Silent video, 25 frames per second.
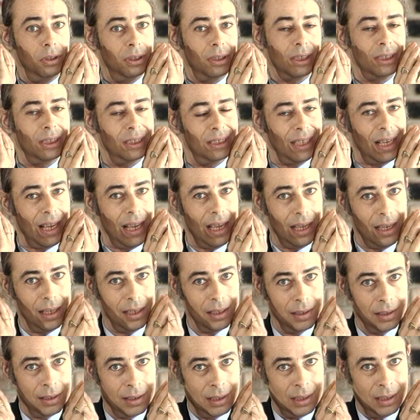
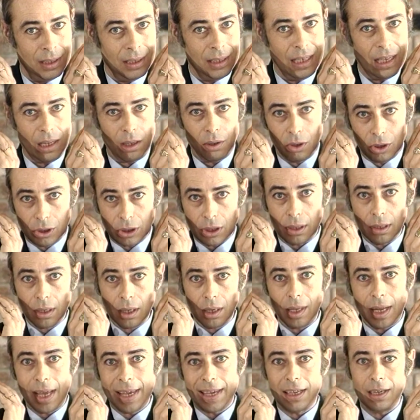sustain. It looks a
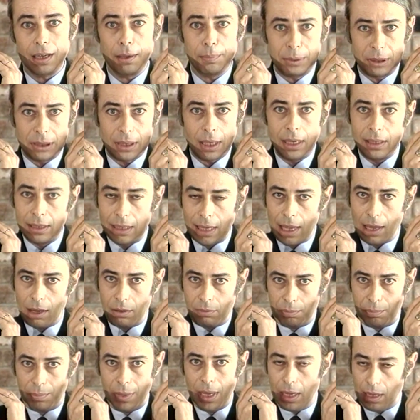little like an
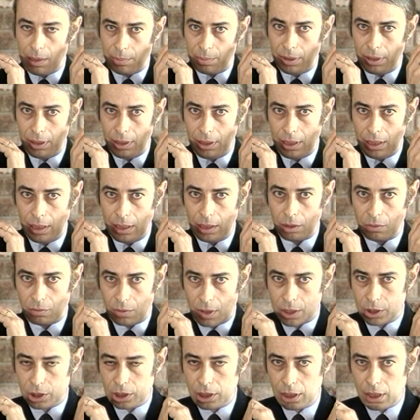upside-down mem in the
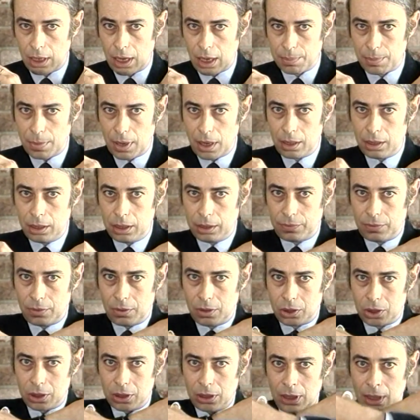Rashi Nachmanides
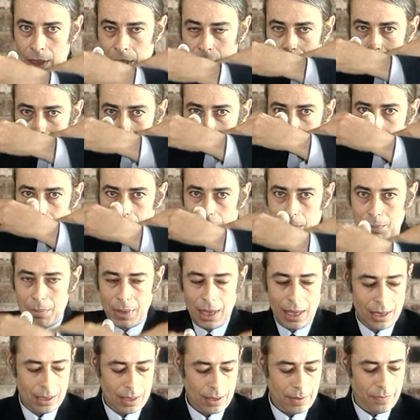version. And when I
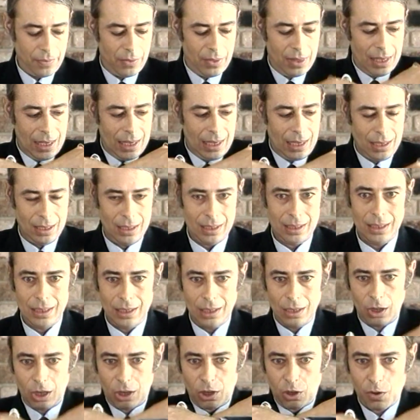make the
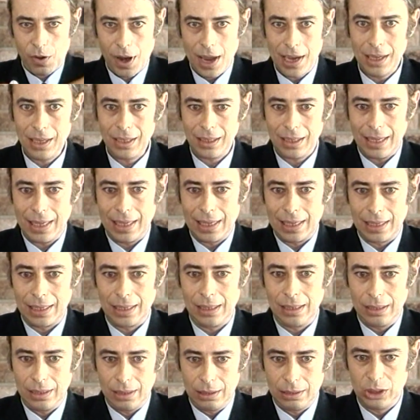cradling
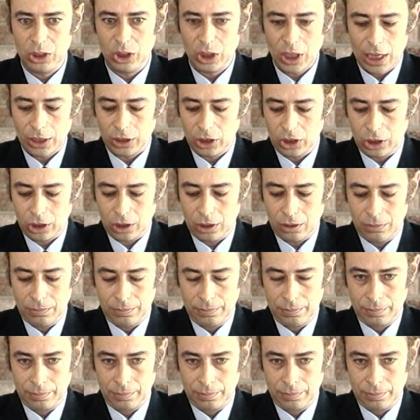gesture,